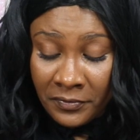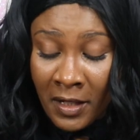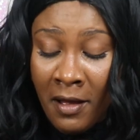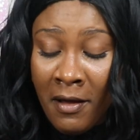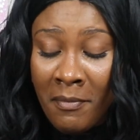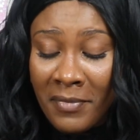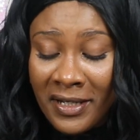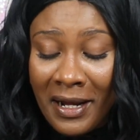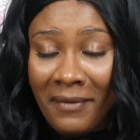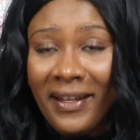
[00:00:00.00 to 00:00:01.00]
But
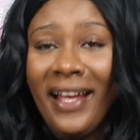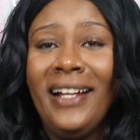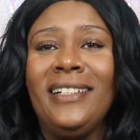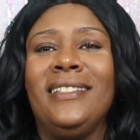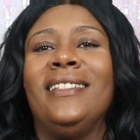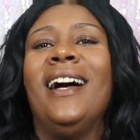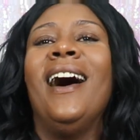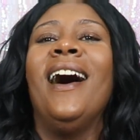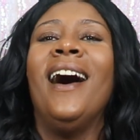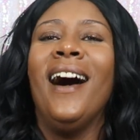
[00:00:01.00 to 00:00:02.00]
I'm like,
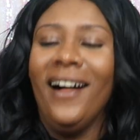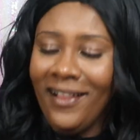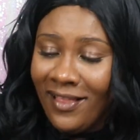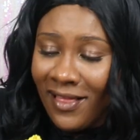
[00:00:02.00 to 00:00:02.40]
nah.